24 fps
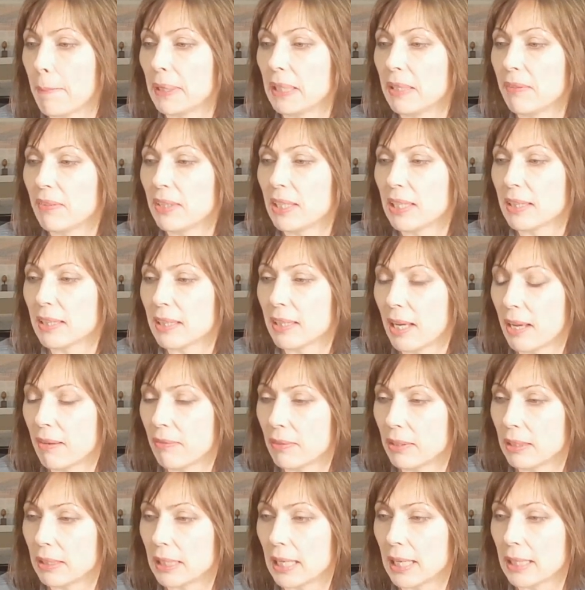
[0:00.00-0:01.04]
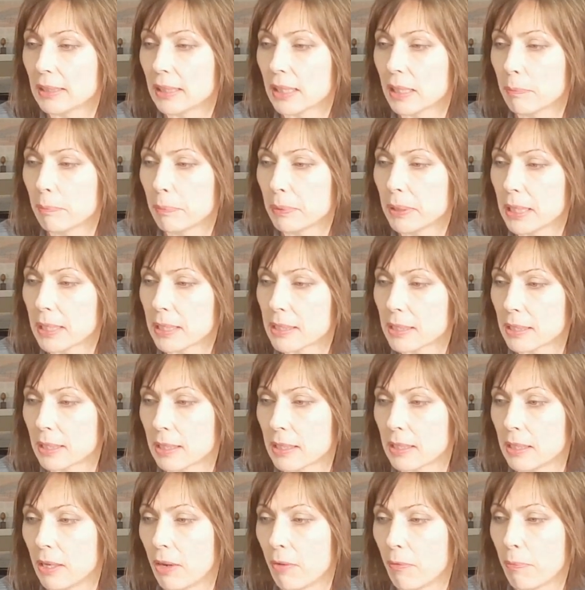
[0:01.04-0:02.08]
But if the level and
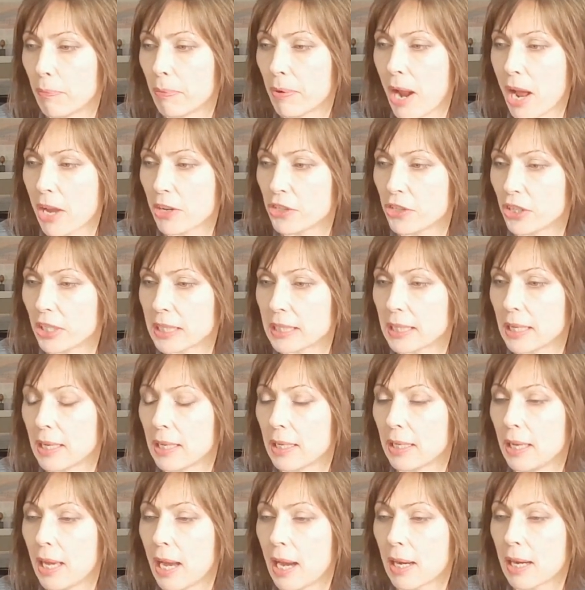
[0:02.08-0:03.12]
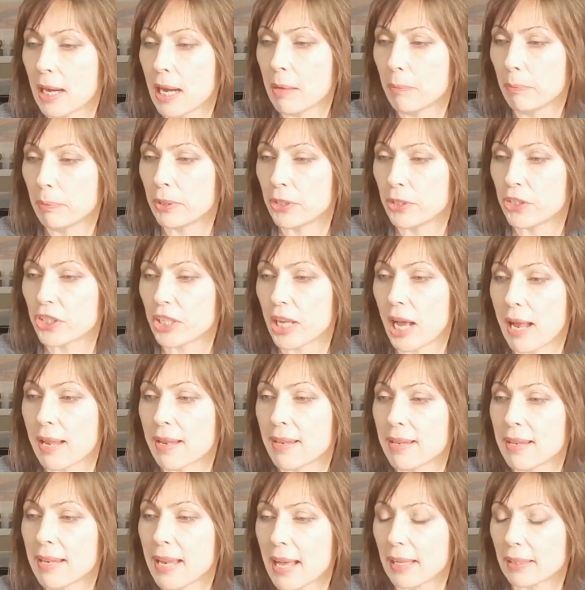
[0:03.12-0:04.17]
complexity of projects he accomplished
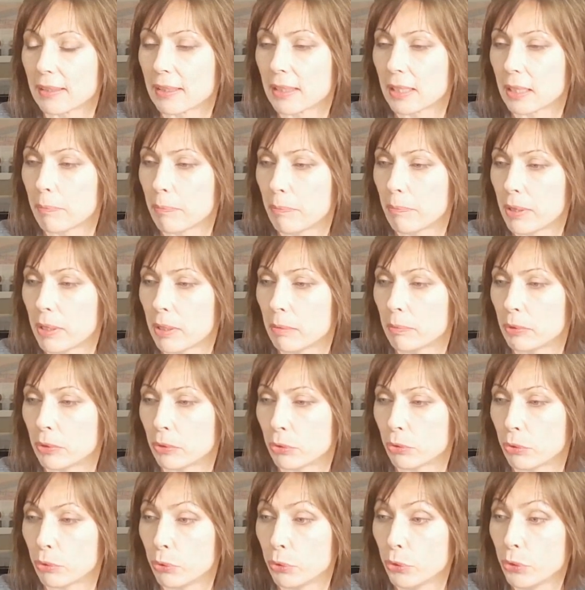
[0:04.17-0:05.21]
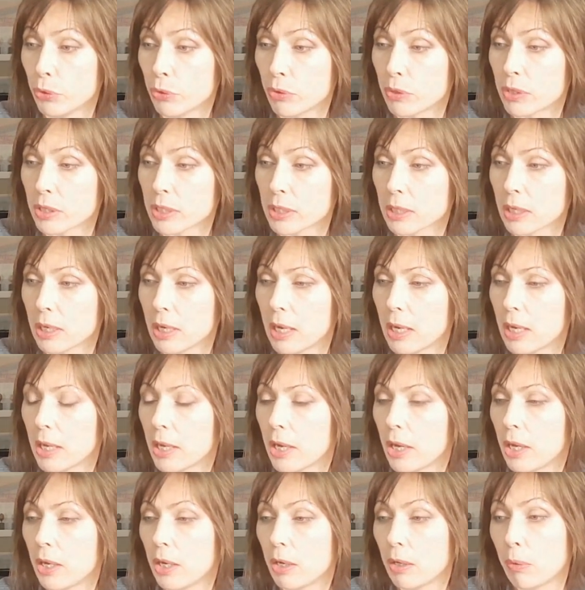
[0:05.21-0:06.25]
are not comparable to yours,
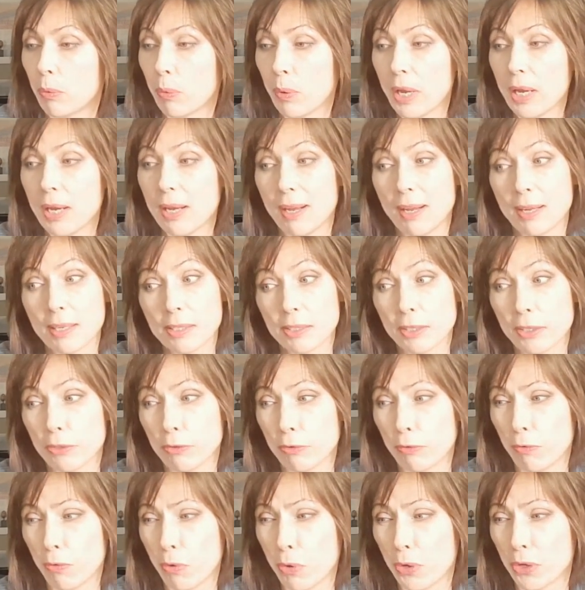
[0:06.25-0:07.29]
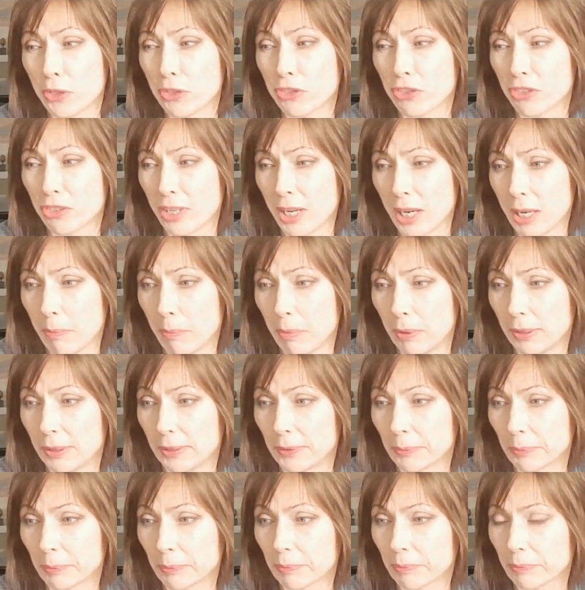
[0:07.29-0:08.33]
we are asking for
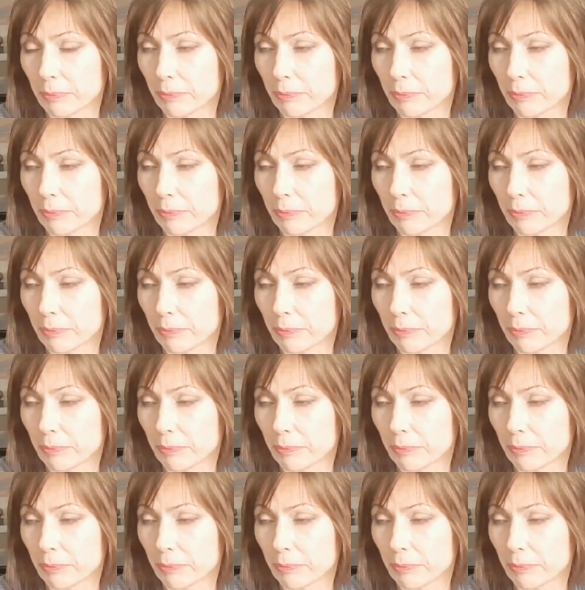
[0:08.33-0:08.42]
trouble,